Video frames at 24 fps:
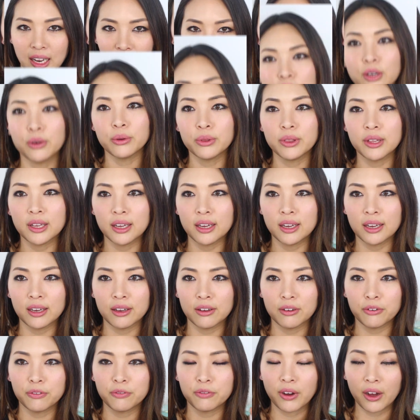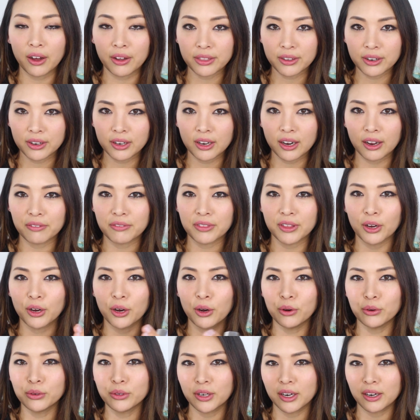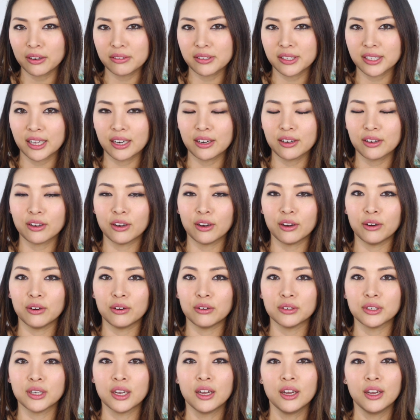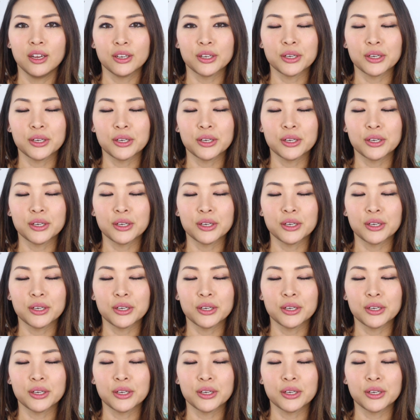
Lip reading: So the father of the owner of Skin Code